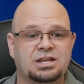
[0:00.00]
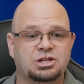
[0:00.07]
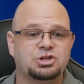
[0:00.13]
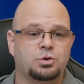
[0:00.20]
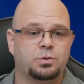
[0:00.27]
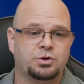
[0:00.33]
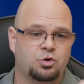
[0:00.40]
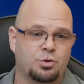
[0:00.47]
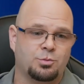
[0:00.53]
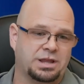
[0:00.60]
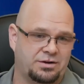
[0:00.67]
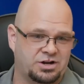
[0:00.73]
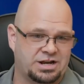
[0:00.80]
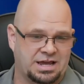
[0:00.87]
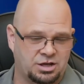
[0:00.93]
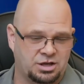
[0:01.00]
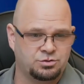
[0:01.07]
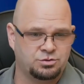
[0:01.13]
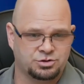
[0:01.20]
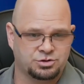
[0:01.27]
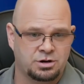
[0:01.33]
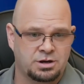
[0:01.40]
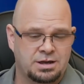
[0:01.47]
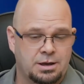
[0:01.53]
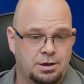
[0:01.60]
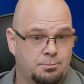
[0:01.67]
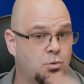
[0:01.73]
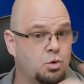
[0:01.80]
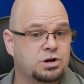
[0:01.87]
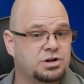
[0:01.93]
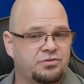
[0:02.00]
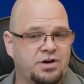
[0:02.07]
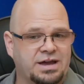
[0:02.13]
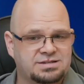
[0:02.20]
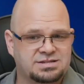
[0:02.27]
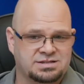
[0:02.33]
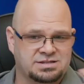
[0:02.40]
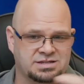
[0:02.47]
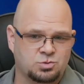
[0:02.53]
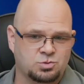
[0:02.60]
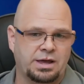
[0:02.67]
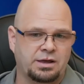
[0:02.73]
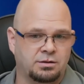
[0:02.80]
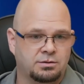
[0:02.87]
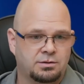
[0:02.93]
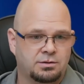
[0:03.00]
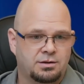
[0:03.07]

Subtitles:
to a normal everyday user, more devices as well.